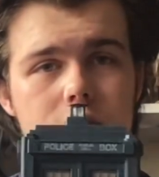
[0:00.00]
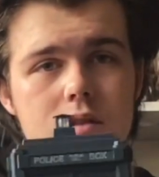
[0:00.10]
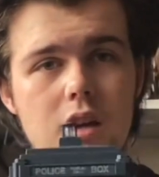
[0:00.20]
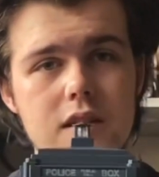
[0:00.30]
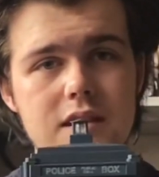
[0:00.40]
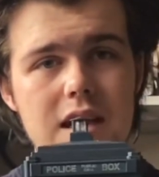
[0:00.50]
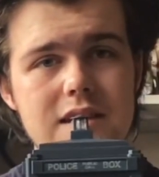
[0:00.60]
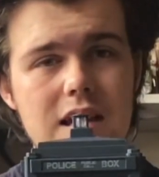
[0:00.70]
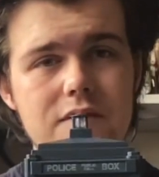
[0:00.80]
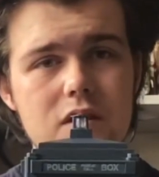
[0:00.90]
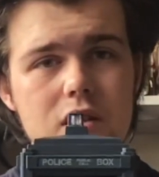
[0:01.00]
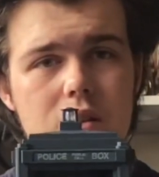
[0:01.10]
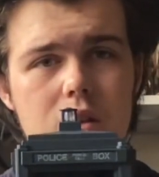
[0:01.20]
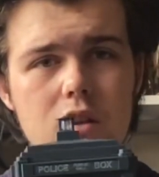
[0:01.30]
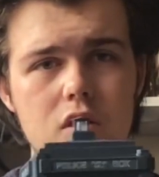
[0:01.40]
TARDIS. As ever,
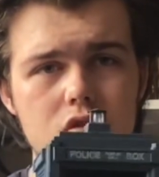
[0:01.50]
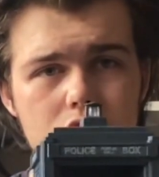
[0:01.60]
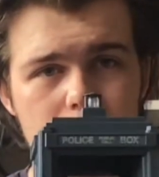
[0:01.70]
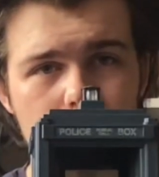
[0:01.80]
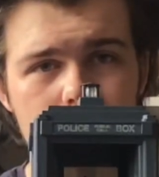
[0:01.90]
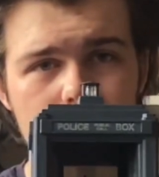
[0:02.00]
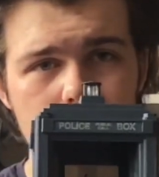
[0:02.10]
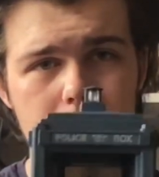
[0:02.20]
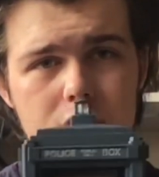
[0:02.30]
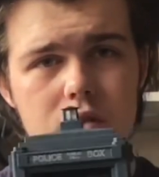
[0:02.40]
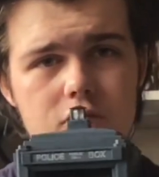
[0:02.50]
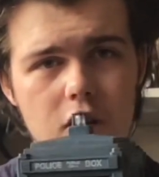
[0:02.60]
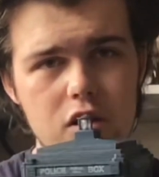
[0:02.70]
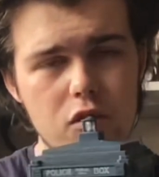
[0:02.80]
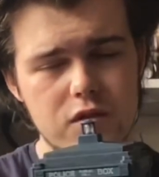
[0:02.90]
the doors open, there are
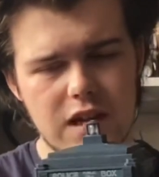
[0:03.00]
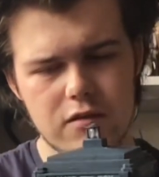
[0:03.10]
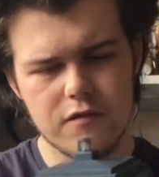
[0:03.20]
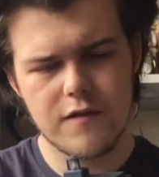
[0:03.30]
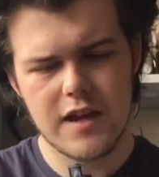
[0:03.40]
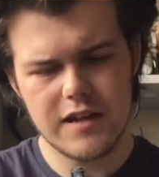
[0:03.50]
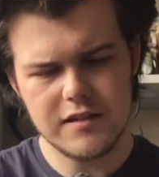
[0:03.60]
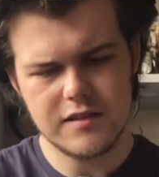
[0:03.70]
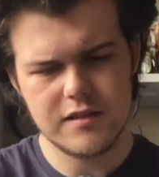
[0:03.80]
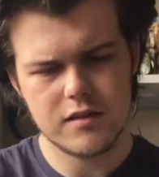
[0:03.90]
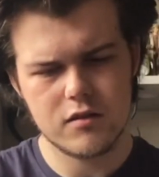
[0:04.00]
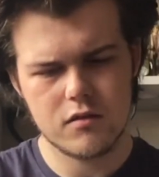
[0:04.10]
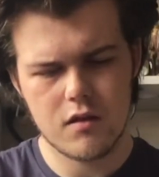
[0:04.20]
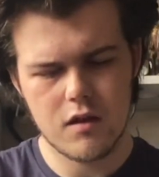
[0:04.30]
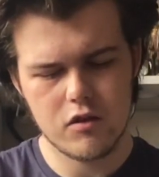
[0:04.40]
no sound effects,
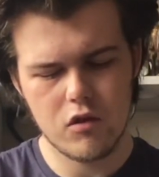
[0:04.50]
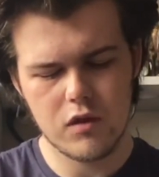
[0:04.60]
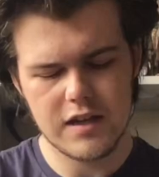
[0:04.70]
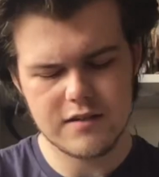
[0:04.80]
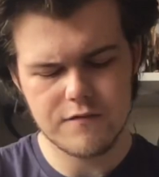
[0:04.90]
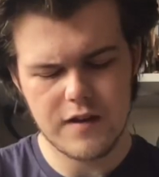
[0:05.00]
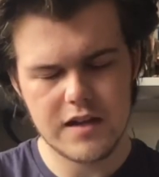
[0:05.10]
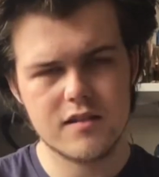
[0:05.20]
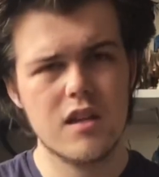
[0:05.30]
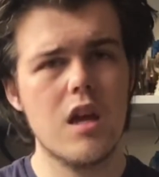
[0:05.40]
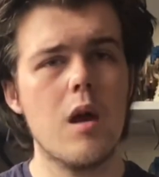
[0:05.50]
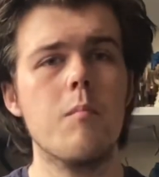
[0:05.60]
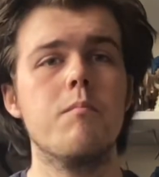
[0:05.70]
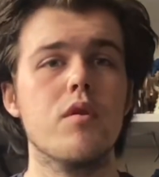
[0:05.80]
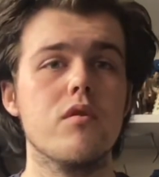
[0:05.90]
no light effects,
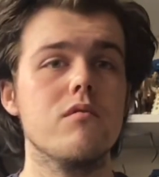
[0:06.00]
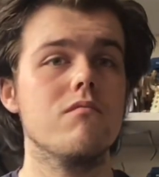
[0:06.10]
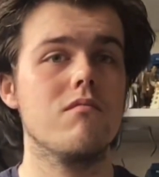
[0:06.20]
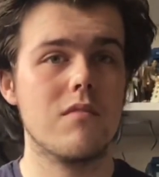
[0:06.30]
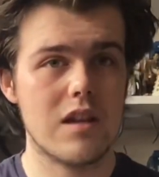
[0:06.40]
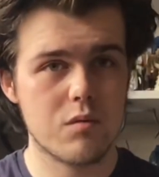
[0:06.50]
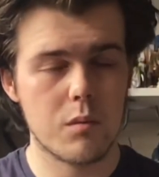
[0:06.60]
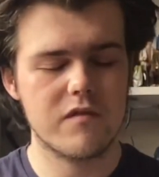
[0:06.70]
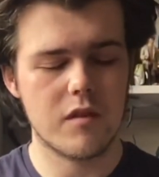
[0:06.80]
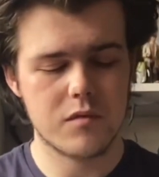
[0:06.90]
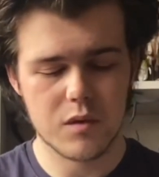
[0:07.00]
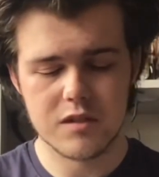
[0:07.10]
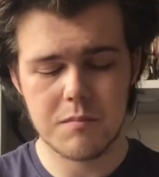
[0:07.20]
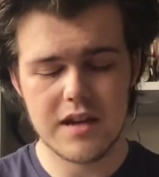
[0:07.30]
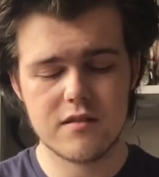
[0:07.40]
but that's what we've come to
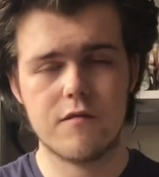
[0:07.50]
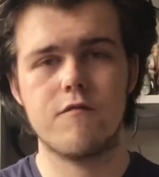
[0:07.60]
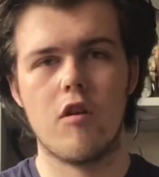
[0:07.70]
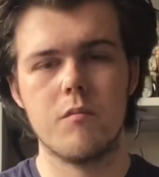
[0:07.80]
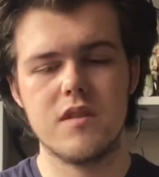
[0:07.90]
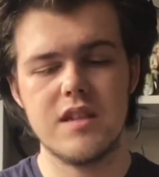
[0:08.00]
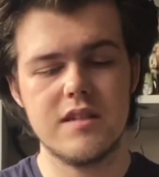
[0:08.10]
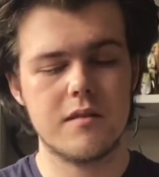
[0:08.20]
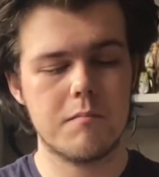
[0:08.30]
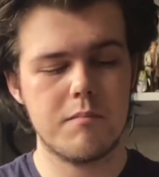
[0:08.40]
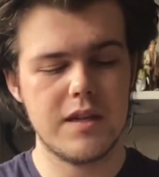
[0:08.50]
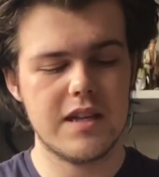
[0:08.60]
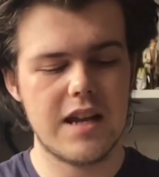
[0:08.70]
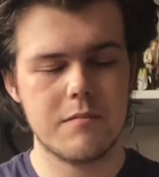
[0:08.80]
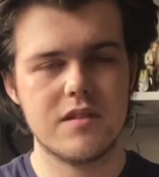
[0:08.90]
expect from these
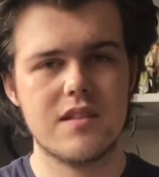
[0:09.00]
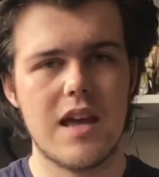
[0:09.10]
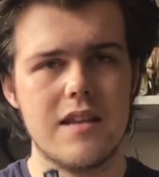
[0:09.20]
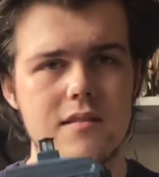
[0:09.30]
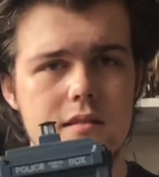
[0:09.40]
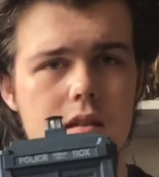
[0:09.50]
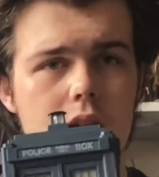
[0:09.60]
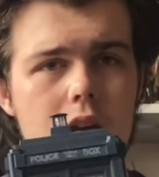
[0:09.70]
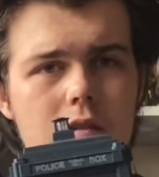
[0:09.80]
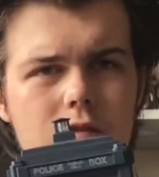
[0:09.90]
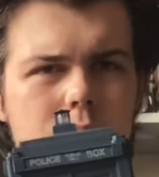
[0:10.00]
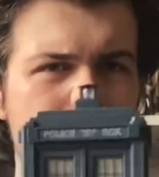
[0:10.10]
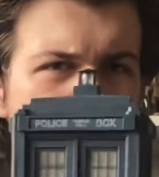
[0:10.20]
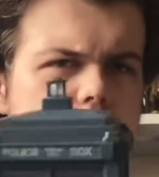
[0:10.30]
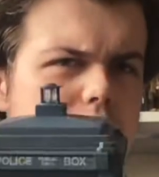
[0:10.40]
B&M sets for the
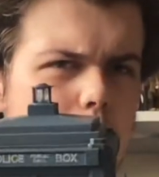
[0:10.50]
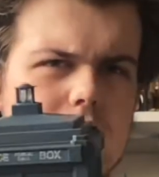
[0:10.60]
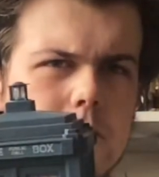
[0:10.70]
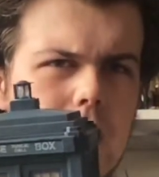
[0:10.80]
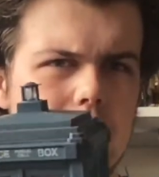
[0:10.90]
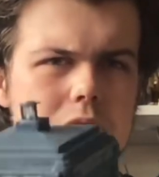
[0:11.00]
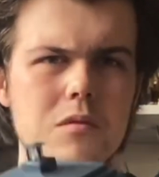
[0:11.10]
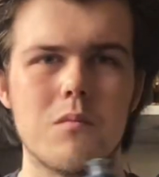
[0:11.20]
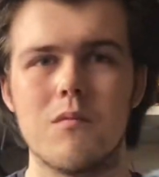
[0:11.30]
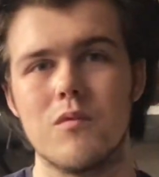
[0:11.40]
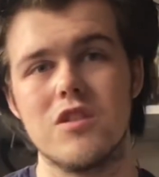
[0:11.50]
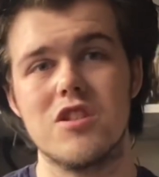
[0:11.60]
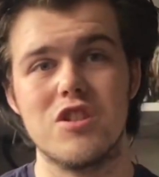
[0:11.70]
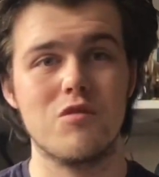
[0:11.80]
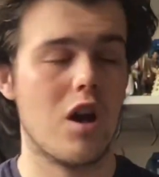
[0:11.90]
price of £20, which
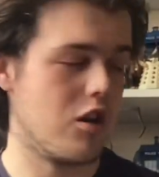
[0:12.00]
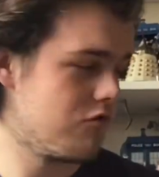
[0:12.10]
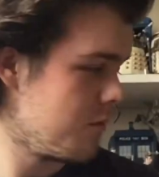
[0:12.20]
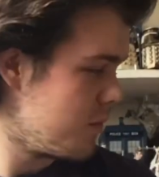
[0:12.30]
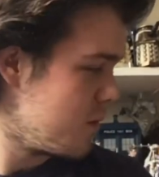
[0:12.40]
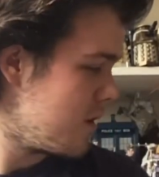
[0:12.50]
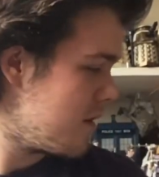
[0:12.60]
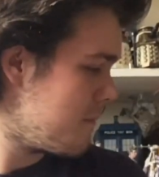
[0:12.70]
you can't grumble with.